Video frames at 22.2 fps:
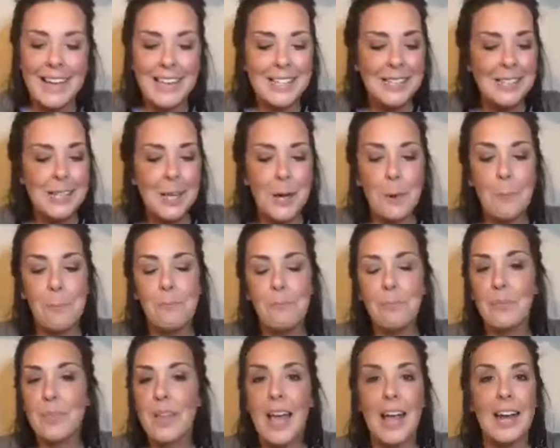So
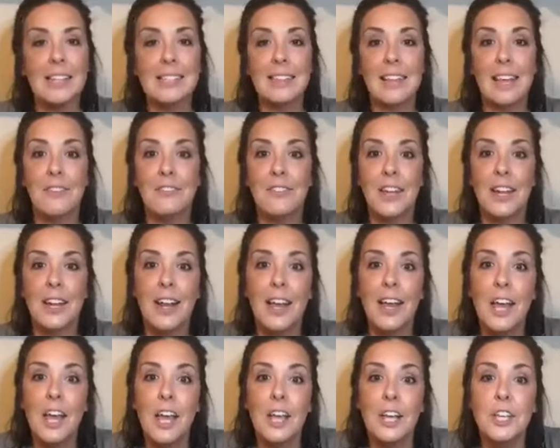I just left it.
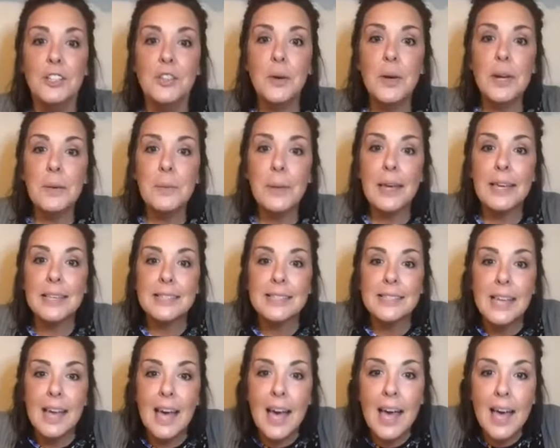So
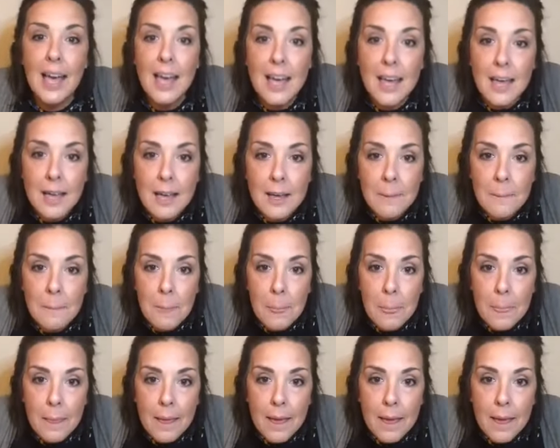anyways, hi